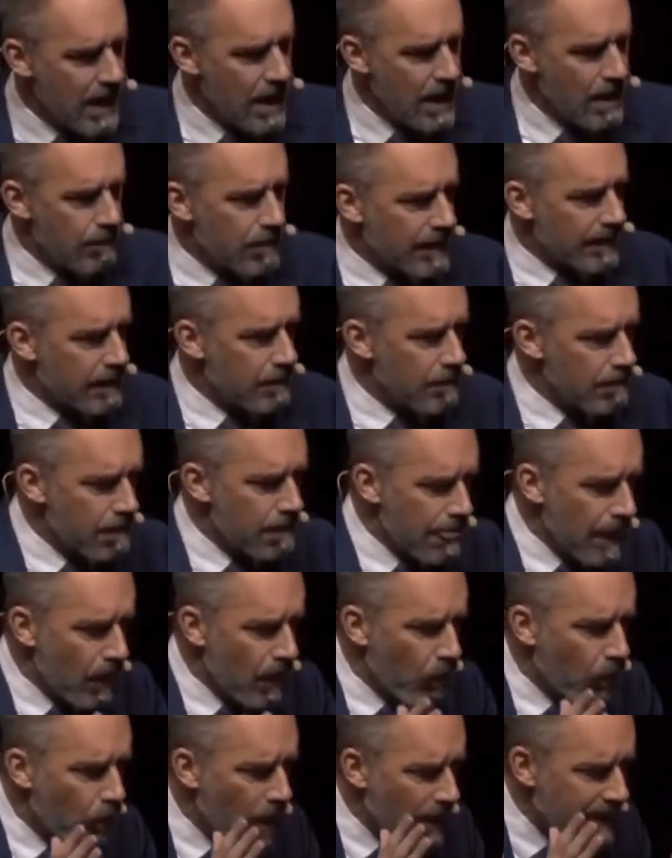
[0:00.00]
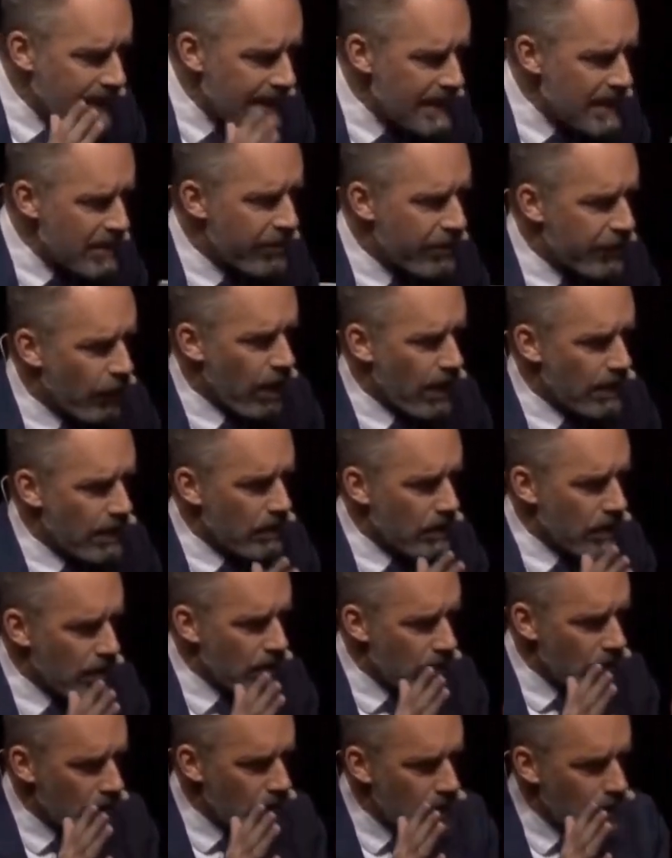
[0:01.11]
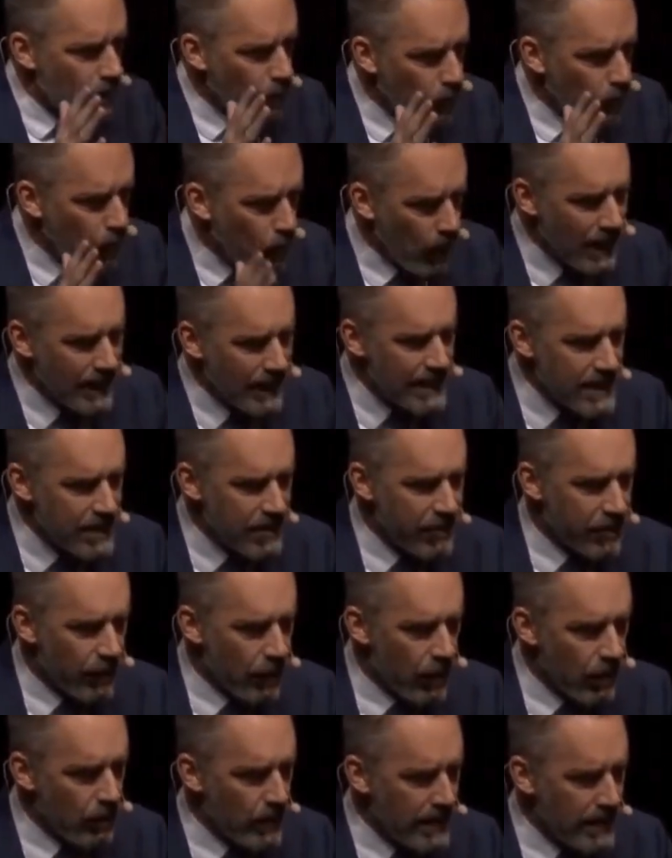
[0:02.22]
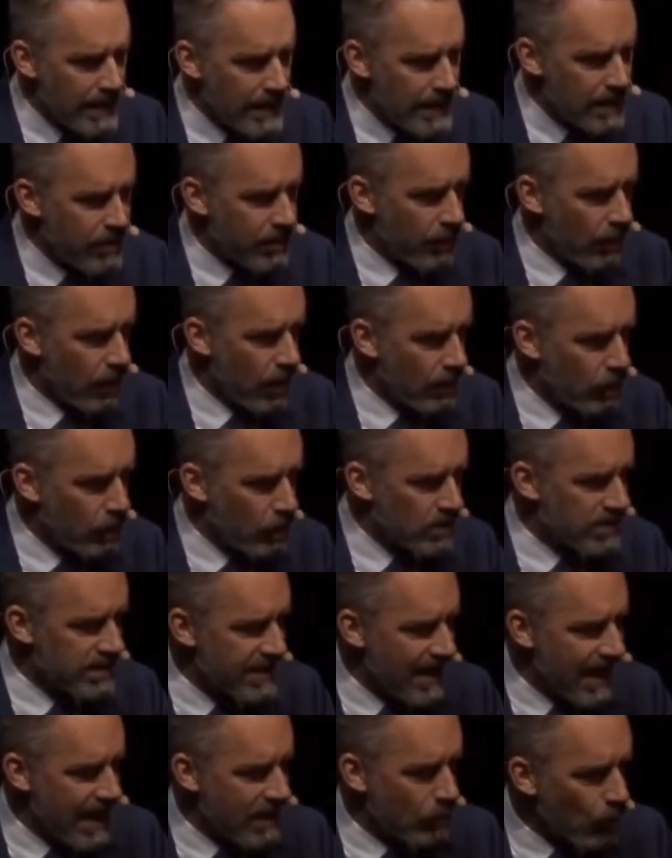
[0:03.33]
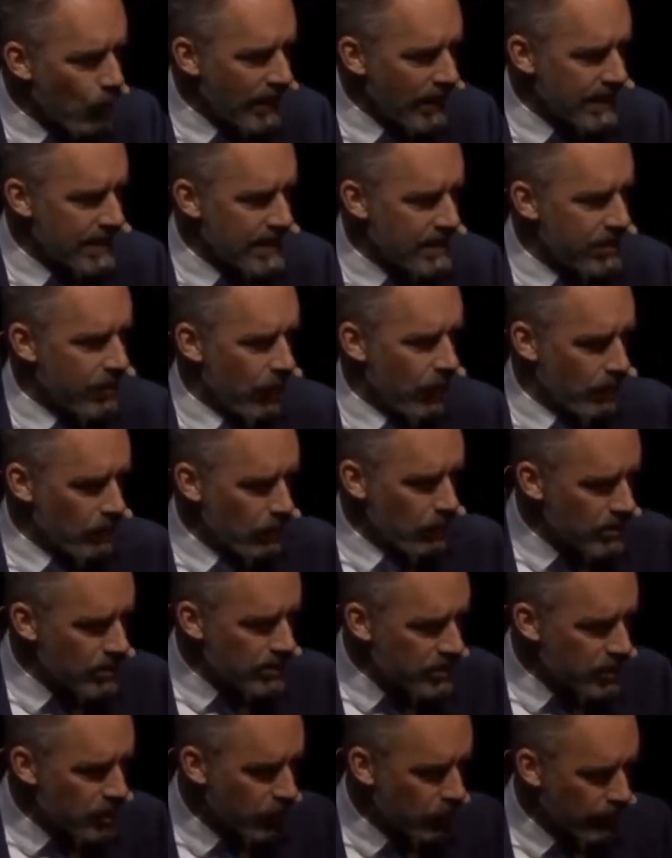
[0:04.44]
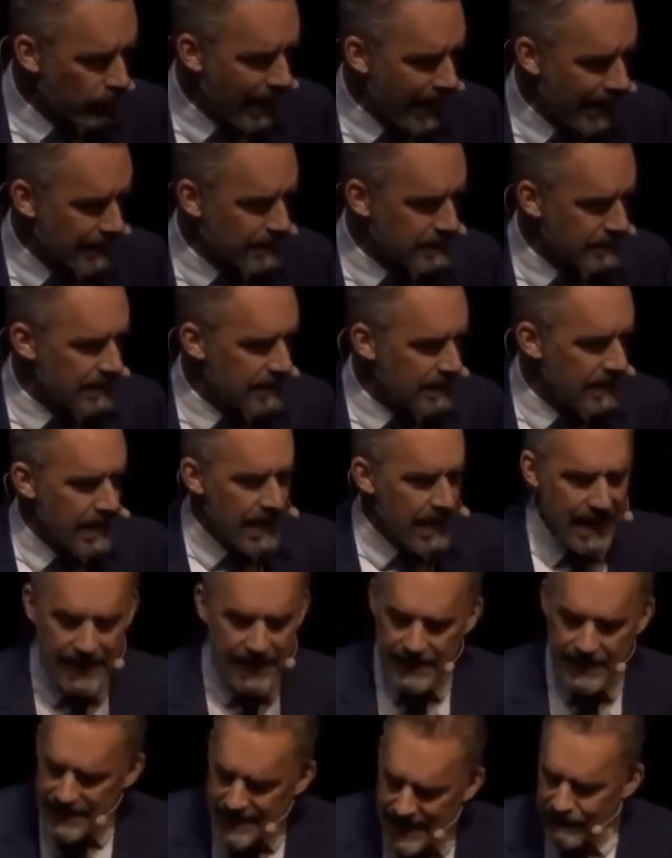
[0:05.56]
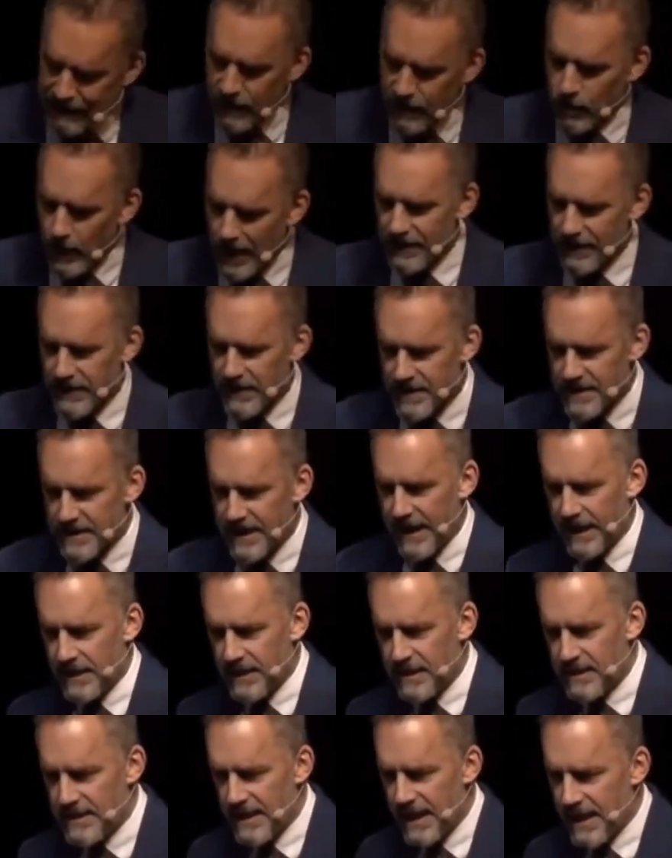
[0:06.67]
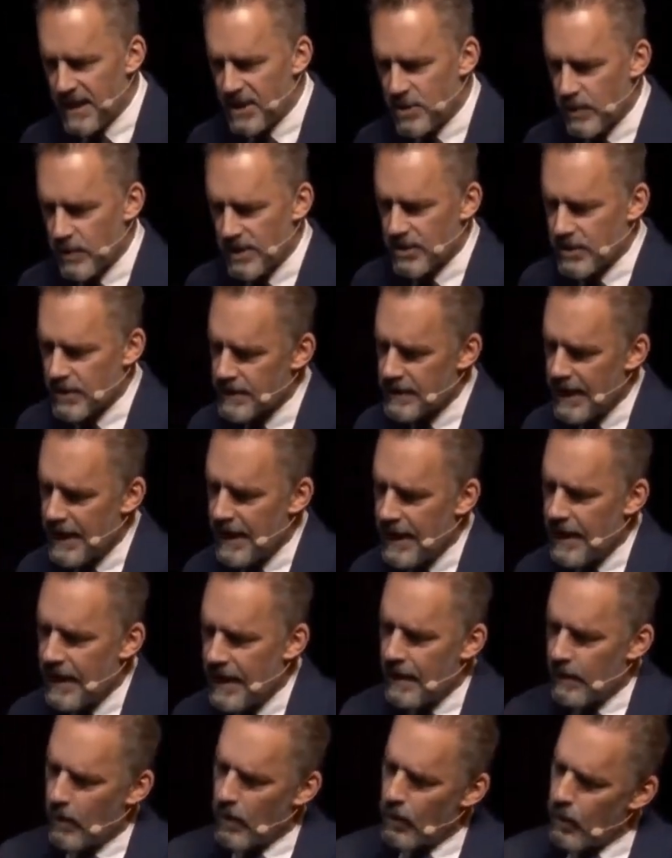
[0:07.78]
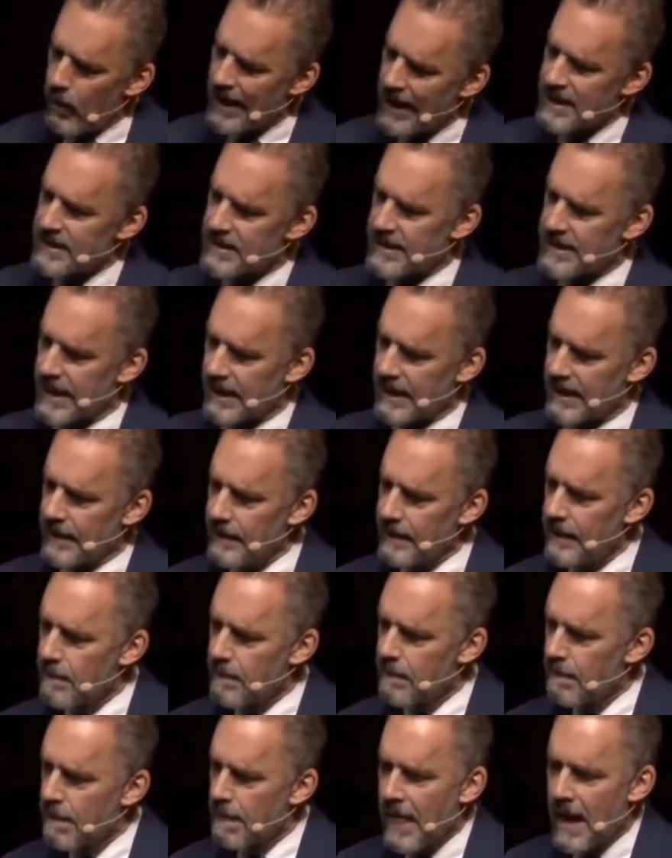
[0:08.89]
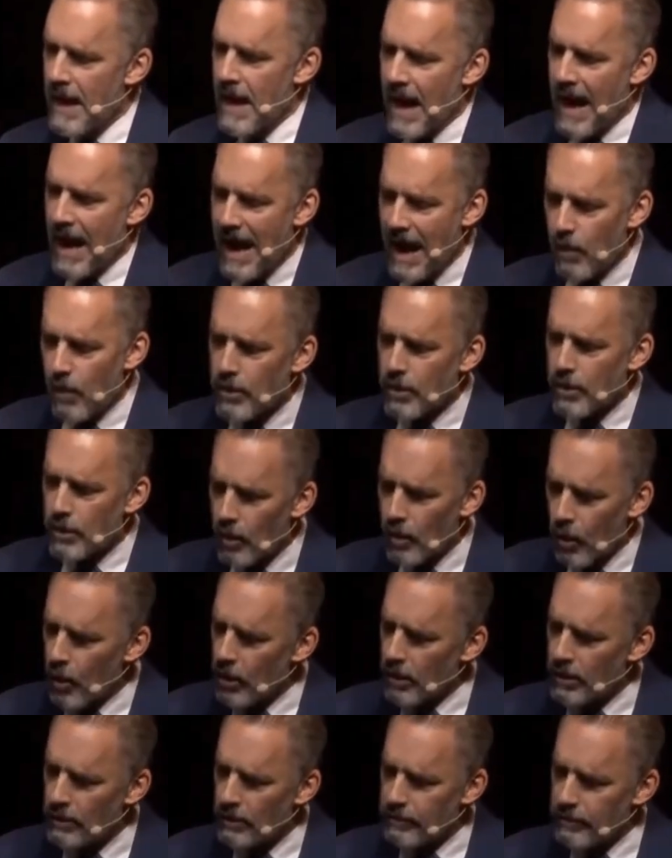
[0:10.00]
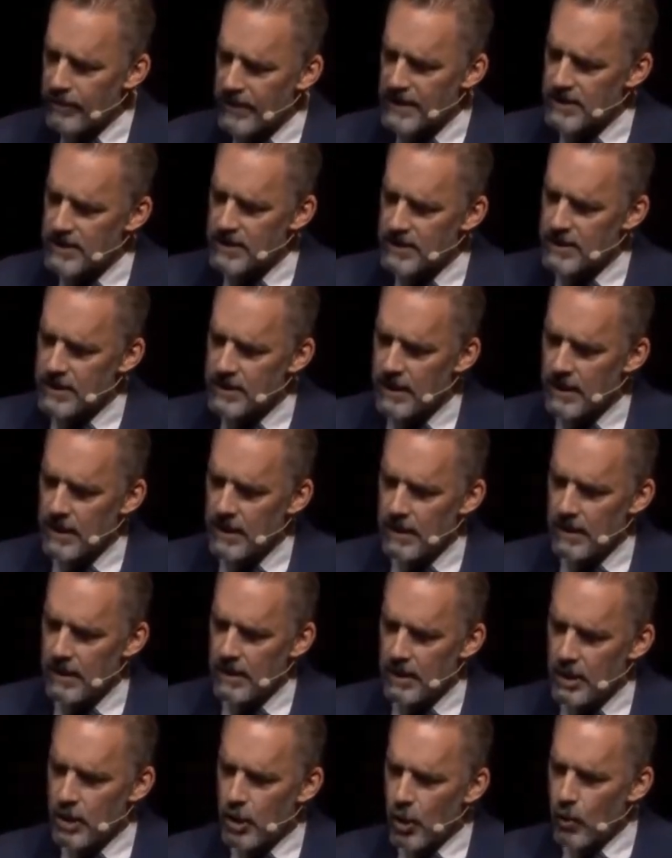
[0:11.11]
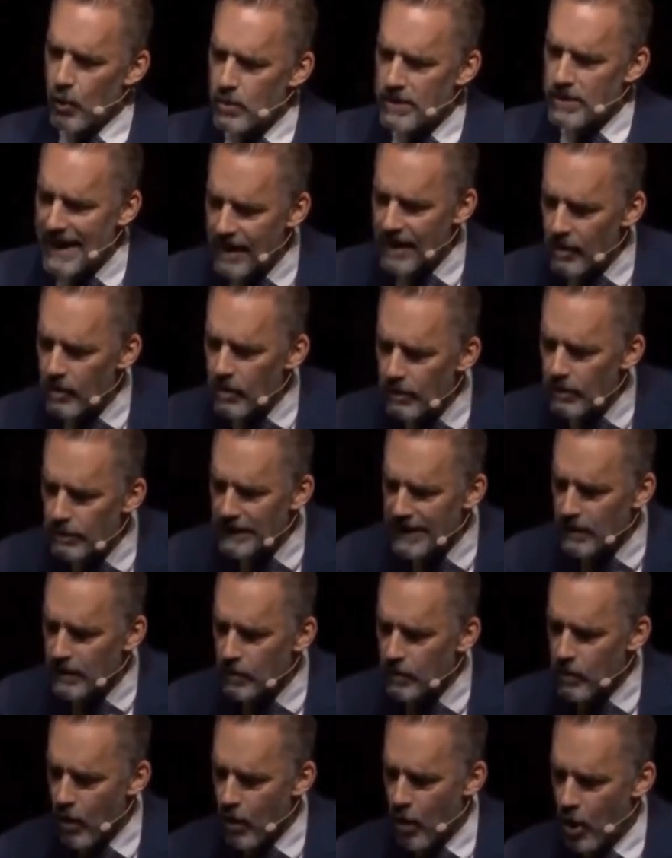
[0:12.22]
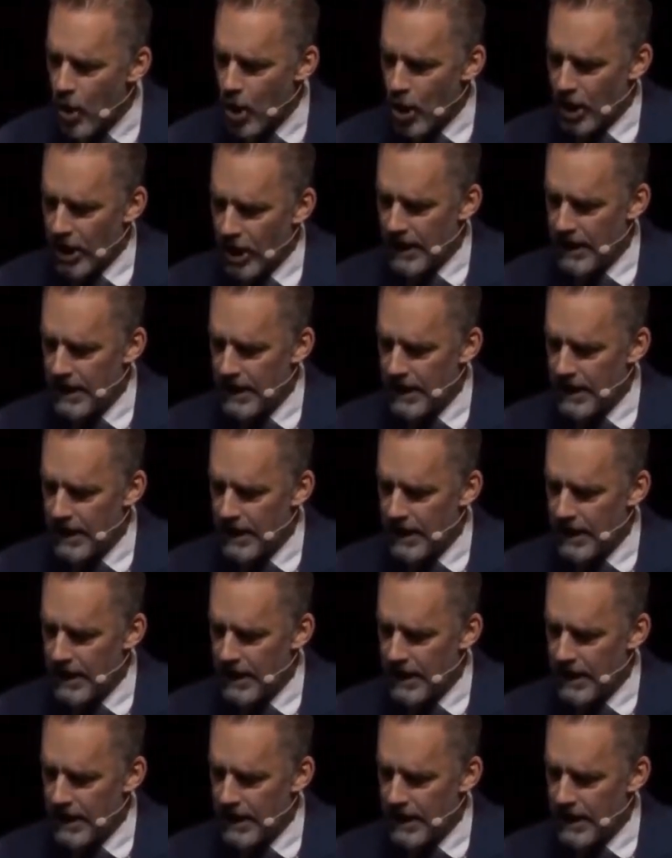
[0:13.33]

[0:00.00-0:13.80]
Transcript: But what he thought when he thought was that what he thought was correct. And he never went the second stage, which is, well, wait a second, how could all of this go terribly wrong?